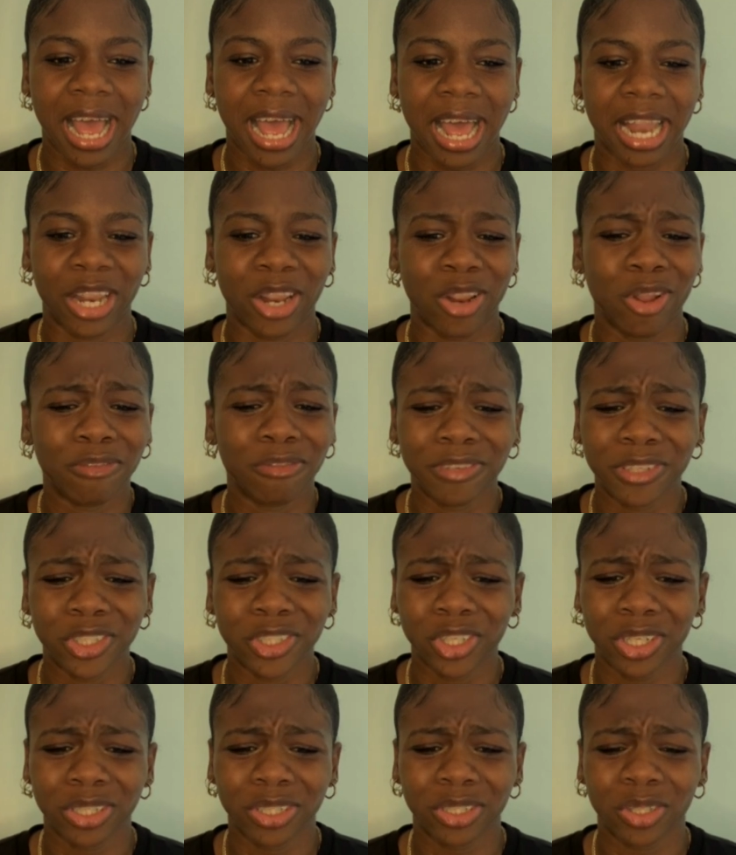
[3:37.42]
love is
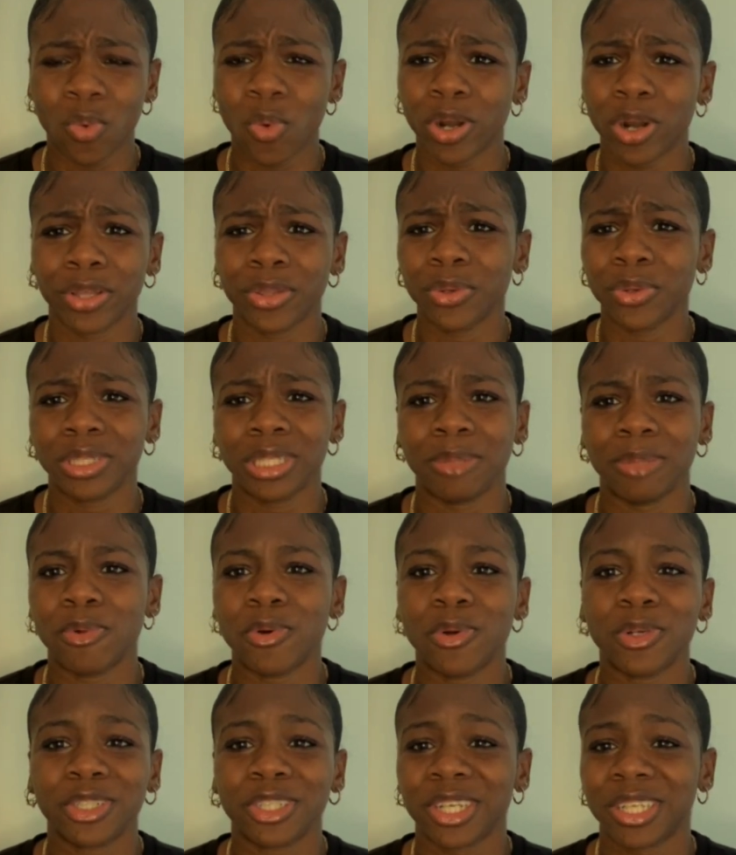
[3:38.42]
just one of those
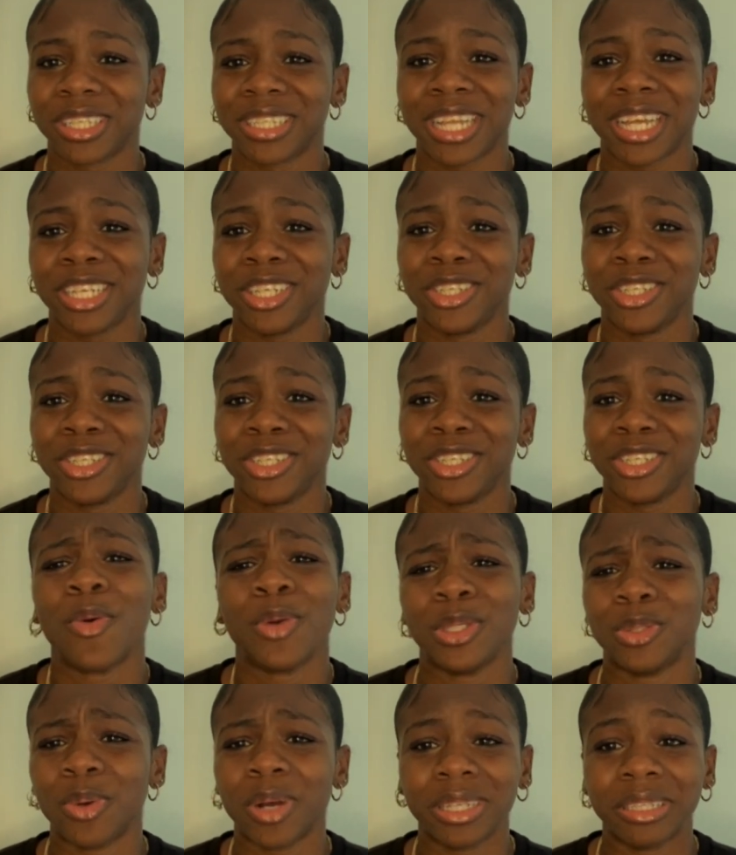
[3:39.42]
emotions that you just
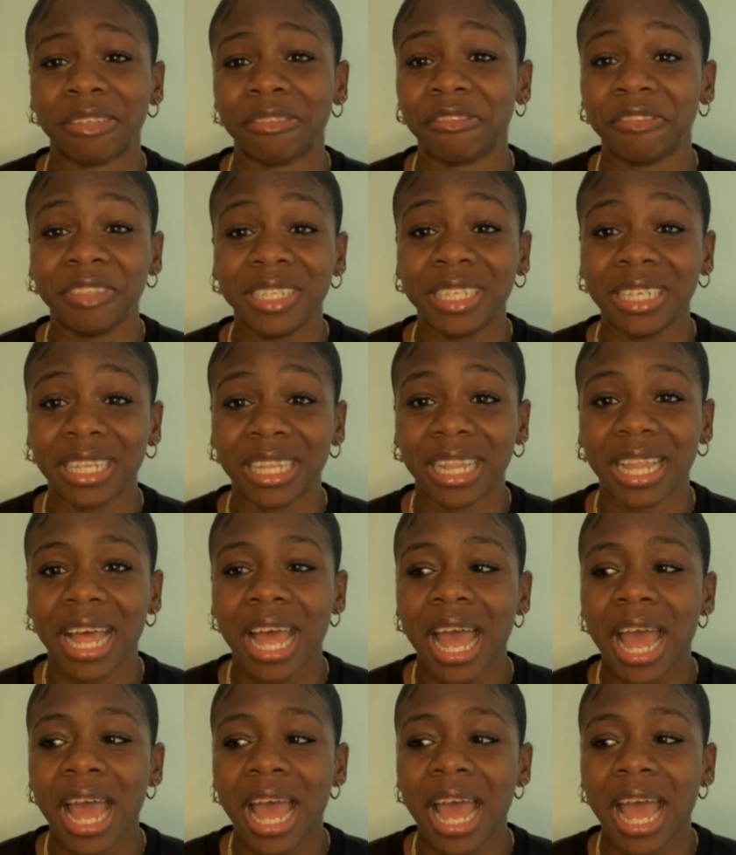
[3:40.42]
always want to feel.